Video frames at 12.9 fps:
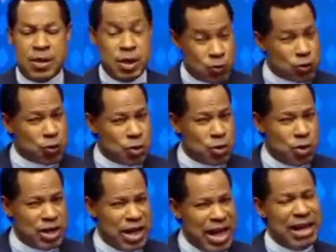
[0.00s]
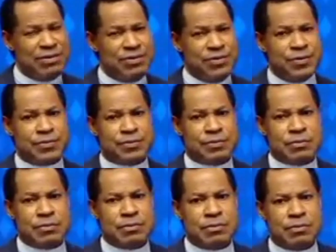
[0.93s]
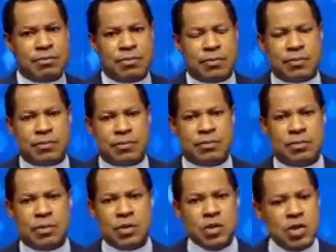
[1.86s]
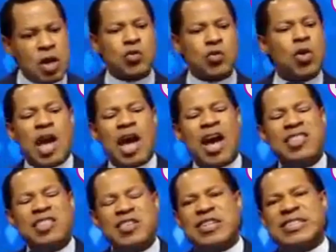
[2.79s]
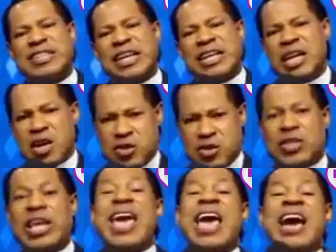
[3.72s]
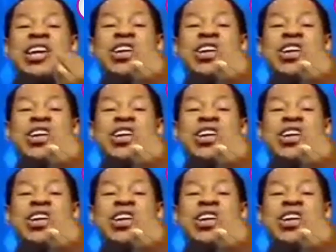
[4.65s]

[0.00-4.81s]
is what we're going to have. Yes, sir. Amen. Not what others are telling us. They are